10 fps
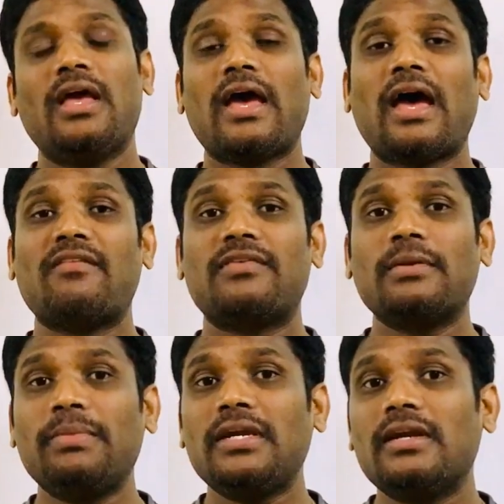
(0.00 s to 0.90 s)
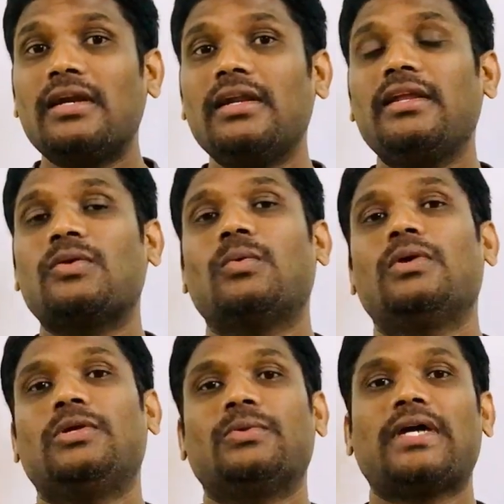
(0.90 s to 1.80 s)
have repeatedly told
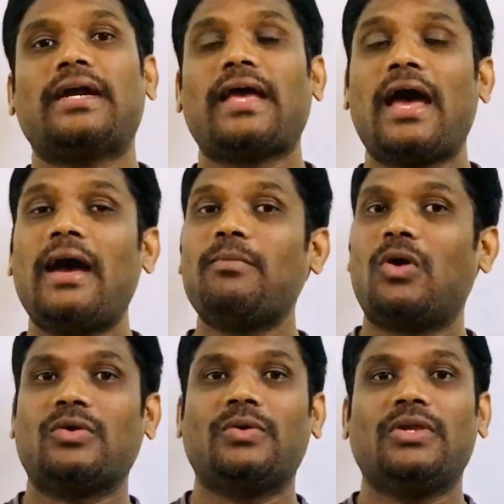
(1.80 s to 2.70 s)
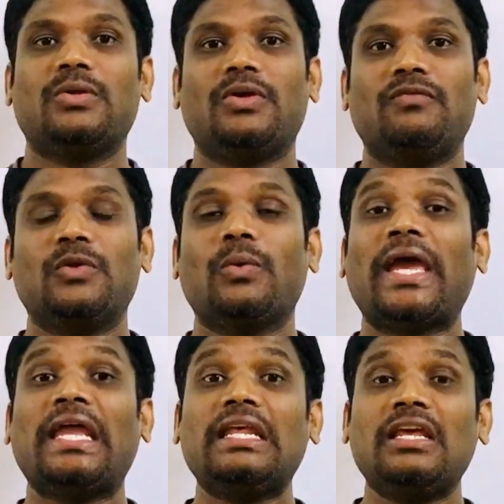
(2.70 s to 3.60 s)
you that I am not going to give you
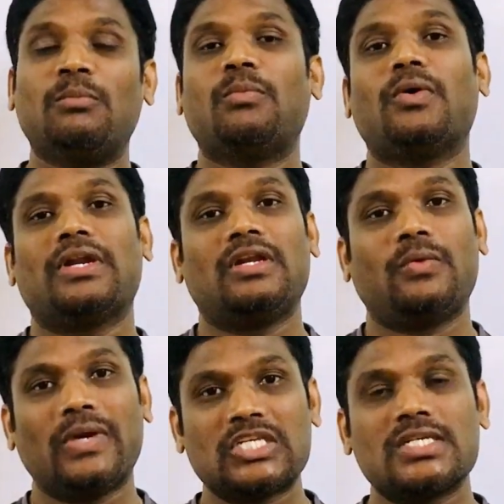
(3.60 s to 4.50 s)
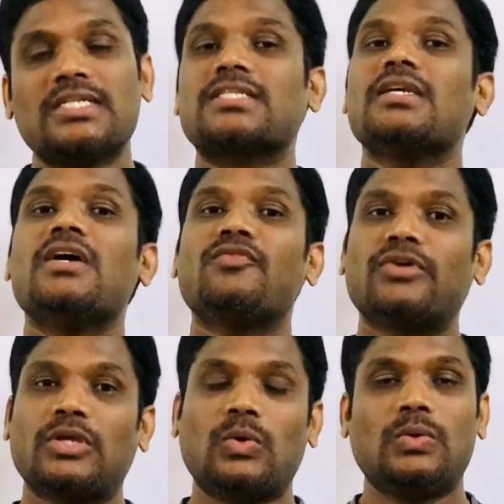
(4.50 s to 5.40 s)
any important questions for
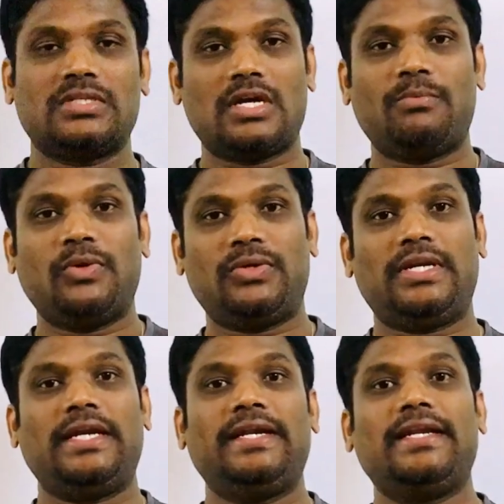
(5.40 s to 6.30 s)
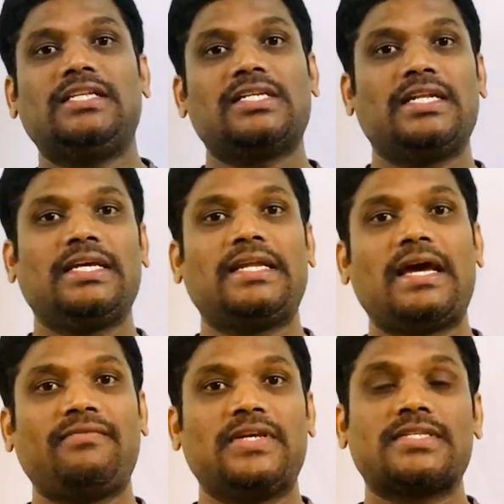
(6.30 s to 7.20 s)
the course computer aided engineering
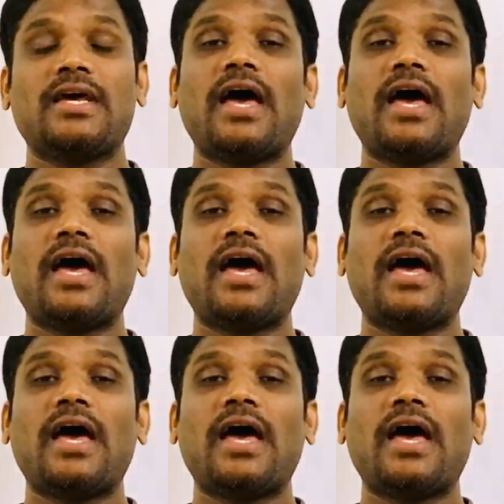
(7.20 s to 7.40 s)
graphics.